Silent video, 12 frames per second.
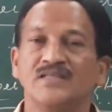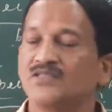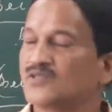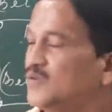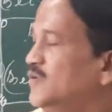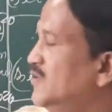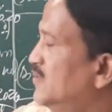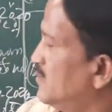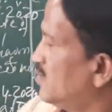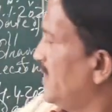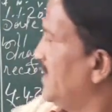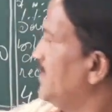So
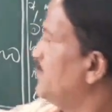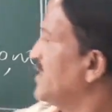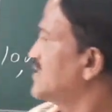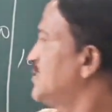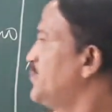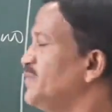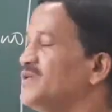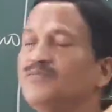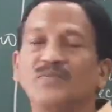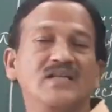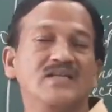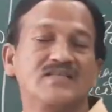when he makes the payment,
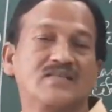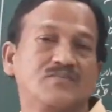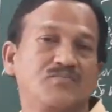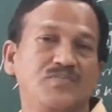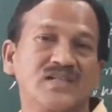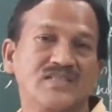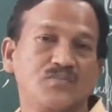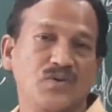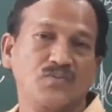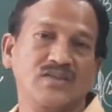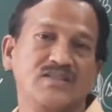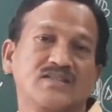bills
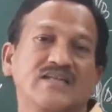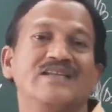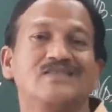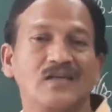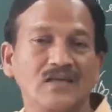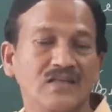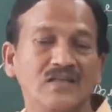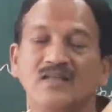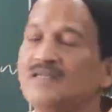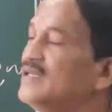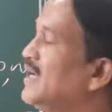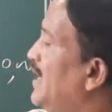payable is cancelled
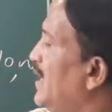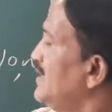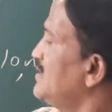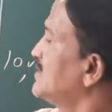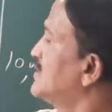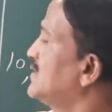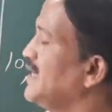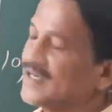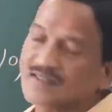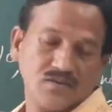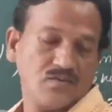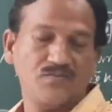and
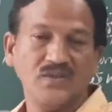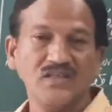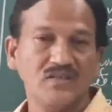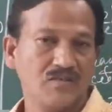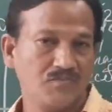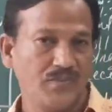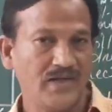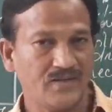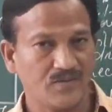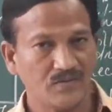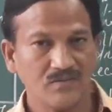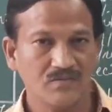cash will be paid
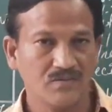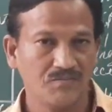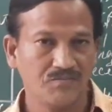to